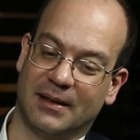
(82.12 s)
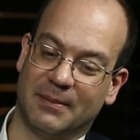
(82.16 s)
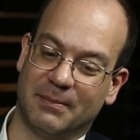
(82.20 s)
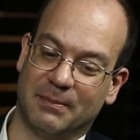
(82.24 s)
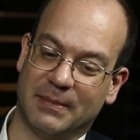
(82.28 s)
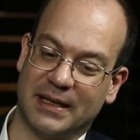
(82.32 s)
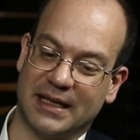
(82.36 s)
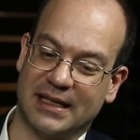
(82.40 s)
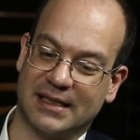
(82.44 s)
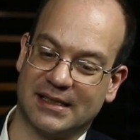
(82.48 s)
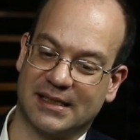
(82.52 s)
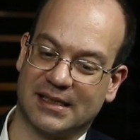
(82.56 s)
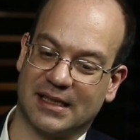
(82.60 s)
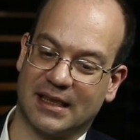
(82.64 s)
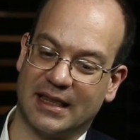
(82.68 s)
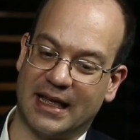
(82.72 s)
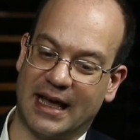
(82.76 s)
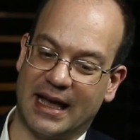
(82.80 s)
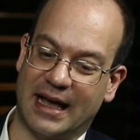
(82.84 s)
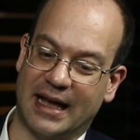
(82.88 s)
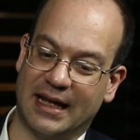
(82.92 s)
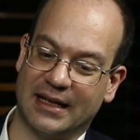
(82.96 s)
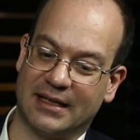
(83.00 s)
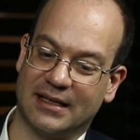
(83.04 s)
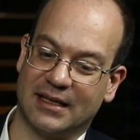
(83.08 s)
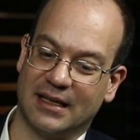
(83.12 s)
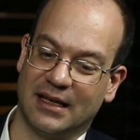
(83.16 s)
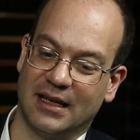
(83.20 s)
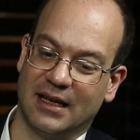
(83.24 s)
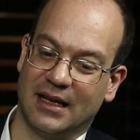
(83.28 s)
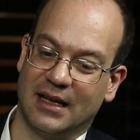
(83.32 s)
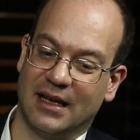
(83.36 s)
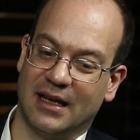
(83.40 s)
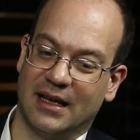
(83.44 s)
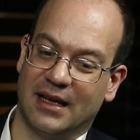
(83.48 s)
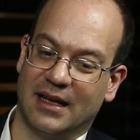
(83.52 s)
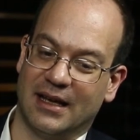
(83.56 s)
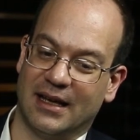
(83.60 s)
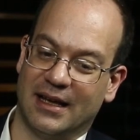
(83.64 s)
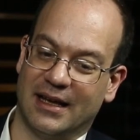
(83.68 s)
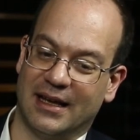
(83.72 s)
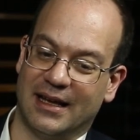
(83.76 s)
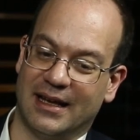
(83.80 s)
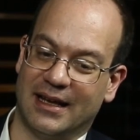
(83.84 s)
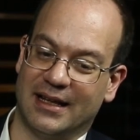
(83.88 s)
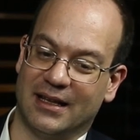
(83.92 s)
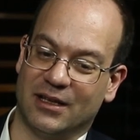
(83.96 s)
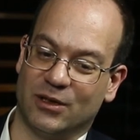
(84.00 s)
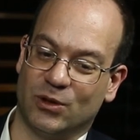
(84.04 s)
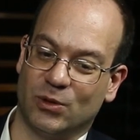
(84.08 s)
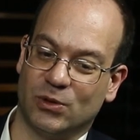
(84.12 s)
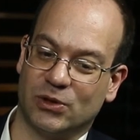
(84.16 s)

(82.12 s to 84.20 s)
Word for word: means that, and it